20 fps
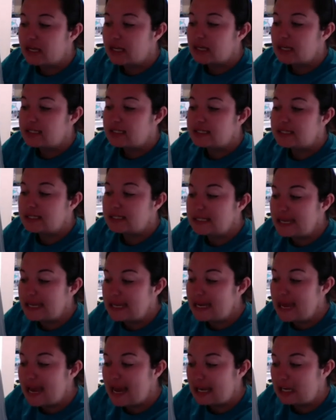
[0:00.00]

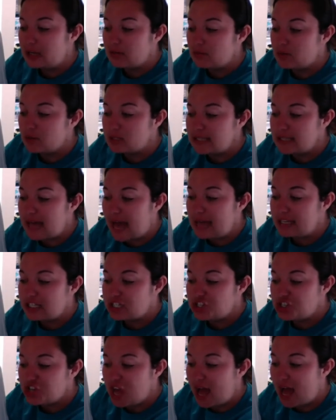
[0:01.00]
Sea animals that
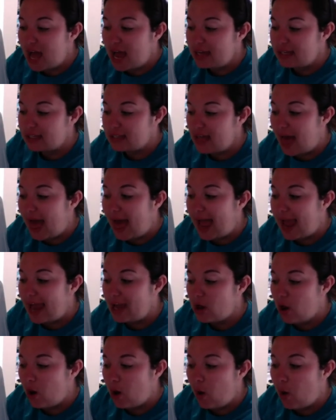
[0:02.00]
shine light
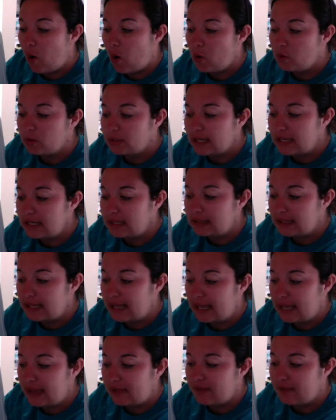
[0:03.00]
only
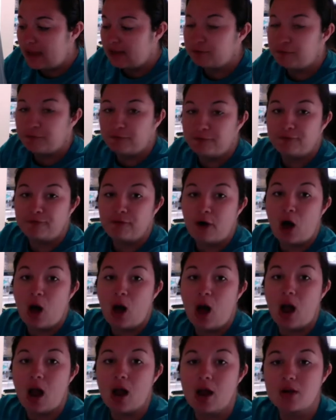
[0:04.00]
live in
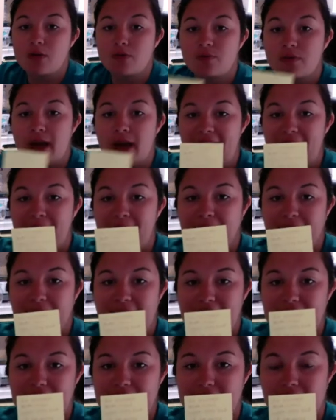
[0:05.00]
far away
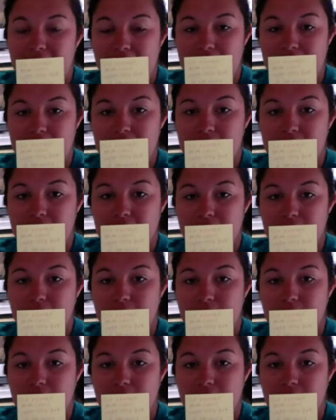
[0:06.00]
places.